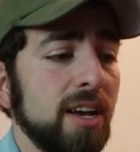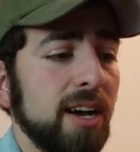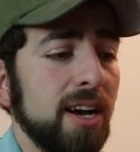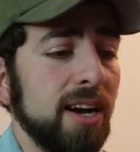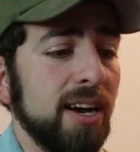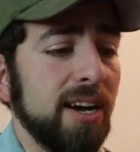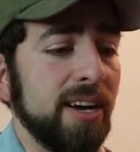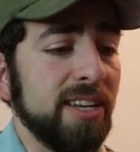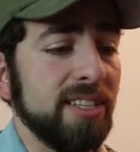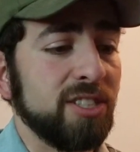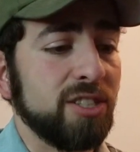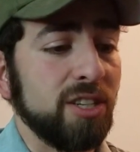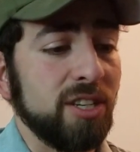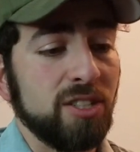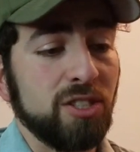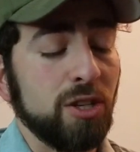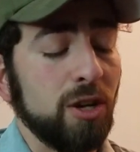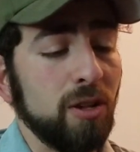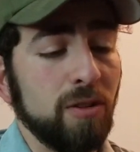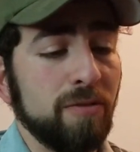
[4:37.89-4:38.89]

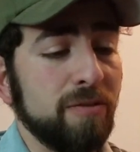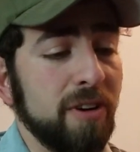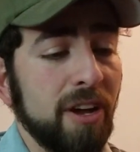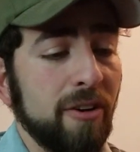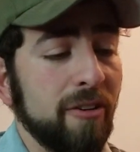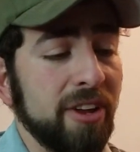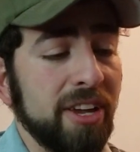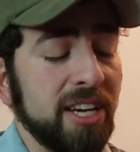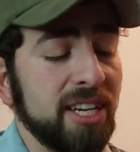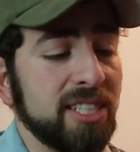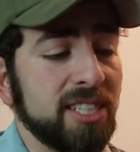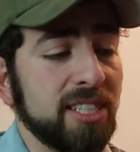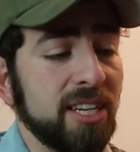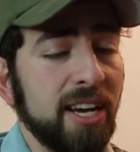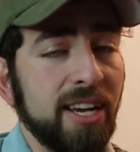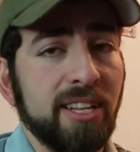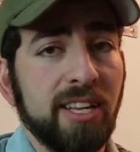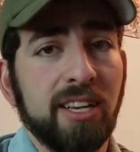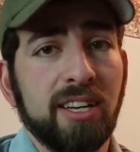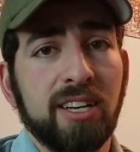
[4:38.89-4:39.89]
It's all very
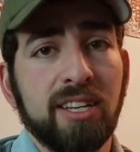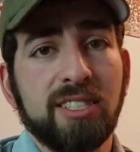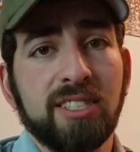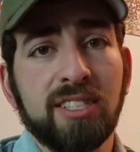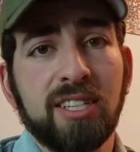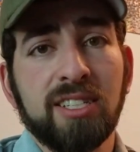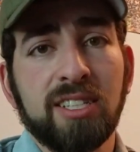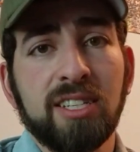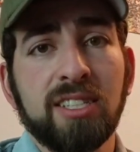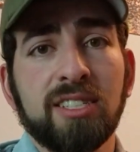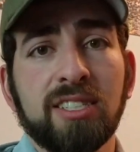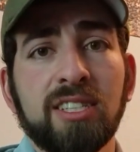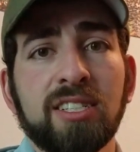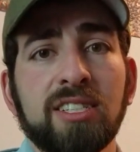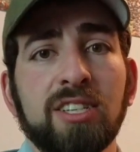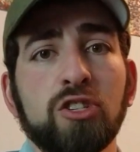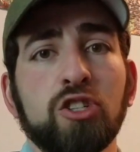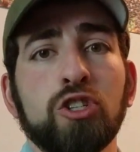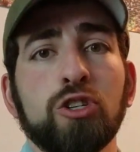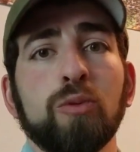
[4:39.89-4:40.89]
exciting, because this is the
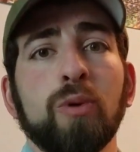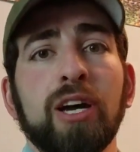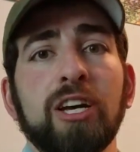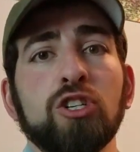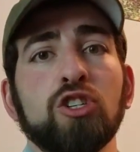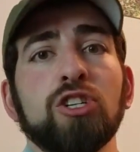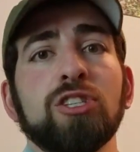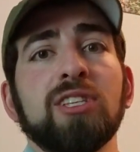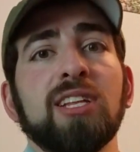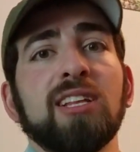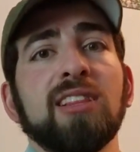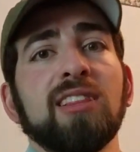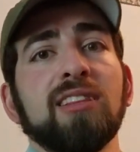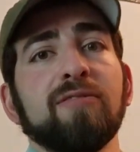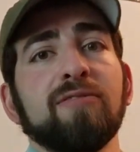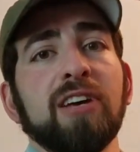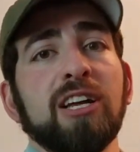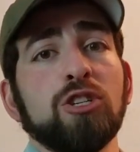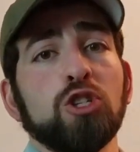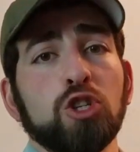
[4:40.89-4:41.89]
situation that will
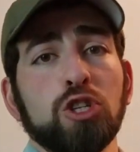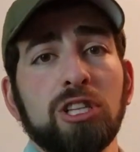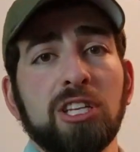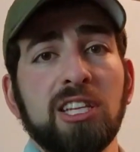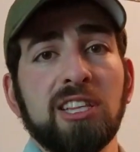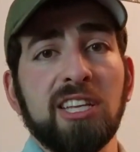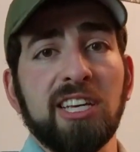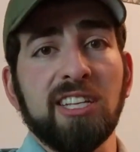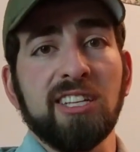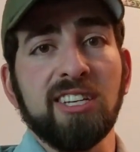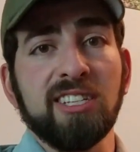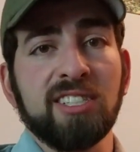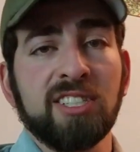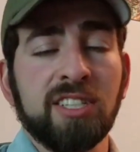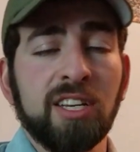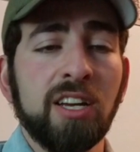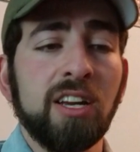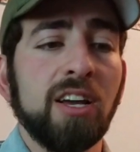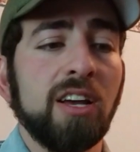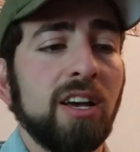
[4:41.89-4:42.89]
eventually lead
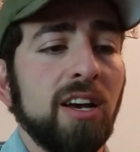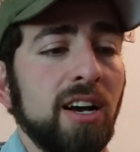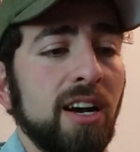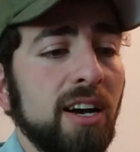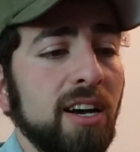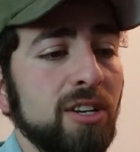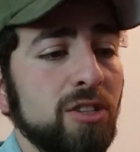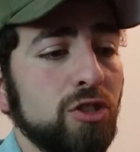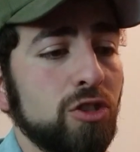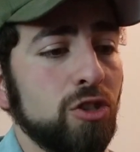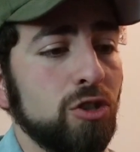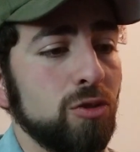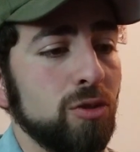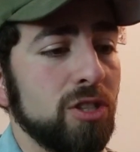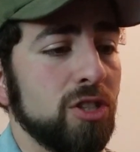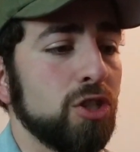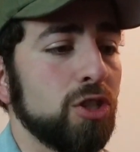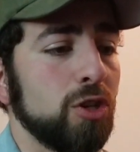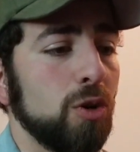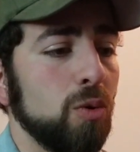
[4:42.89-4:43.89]
us to
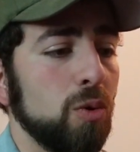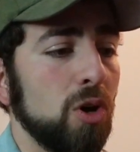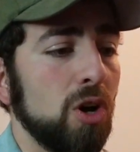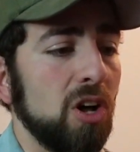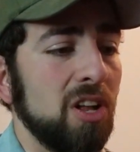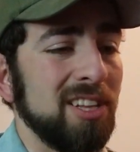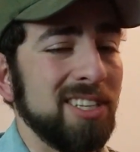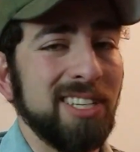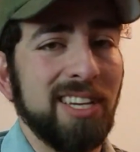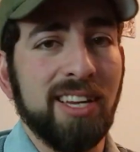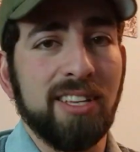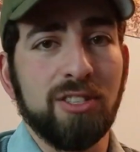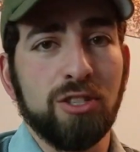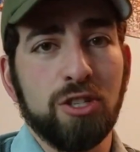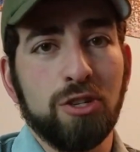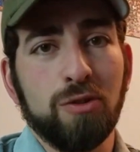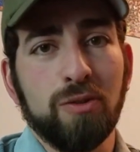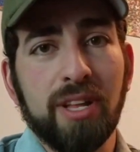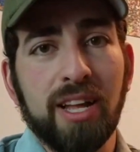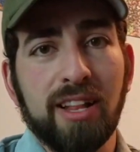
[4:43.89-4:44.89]
the so-called
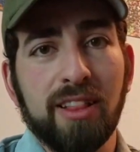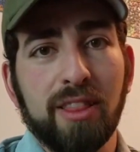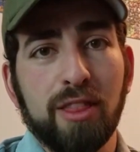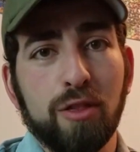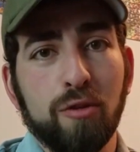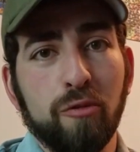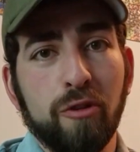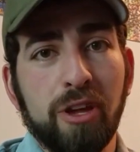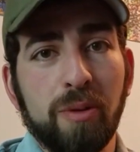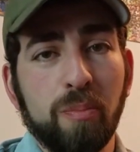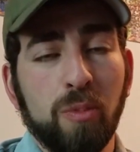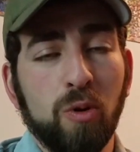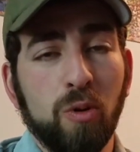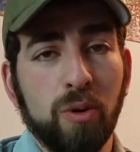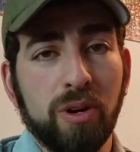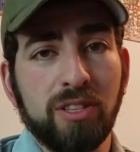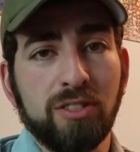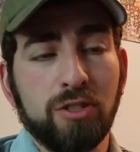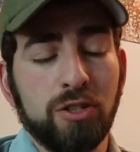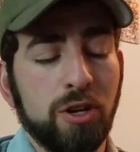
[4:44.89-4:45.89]
Internet
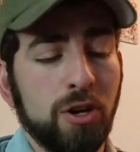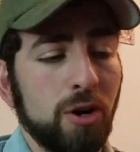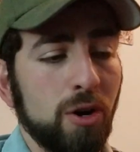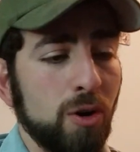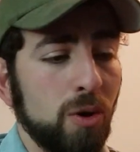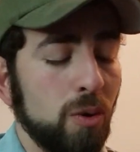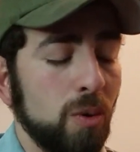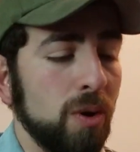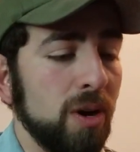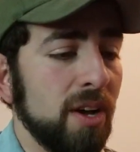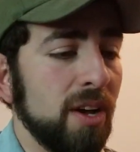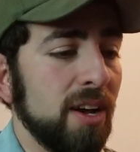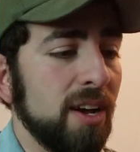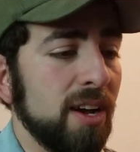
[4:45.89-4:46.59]
3.0